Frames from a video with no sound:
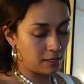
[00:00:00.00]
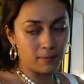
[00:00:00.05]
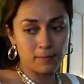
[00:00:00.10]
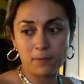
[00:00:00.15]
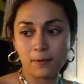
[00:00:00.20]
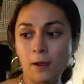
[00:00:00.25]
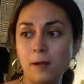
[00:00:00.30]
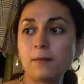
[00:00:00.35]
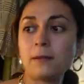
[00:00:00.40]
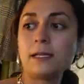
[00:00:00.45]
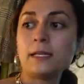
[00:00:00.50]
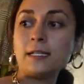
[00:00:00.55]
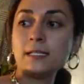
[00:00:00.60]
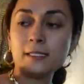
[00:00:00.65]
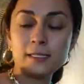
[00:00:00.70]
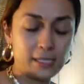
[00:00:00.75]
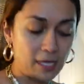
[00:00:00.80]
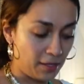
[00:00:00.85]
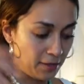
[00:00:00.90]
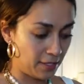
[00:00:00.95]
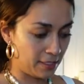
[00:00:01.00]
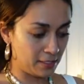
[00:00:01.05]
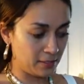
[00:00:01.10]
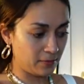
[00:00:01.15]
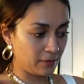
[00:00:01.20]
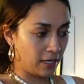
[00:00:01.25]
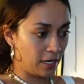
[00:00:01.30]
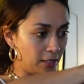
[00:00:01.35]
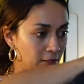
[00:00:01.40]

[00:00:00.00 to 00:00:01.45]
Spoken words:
I'm probably gonna sell this one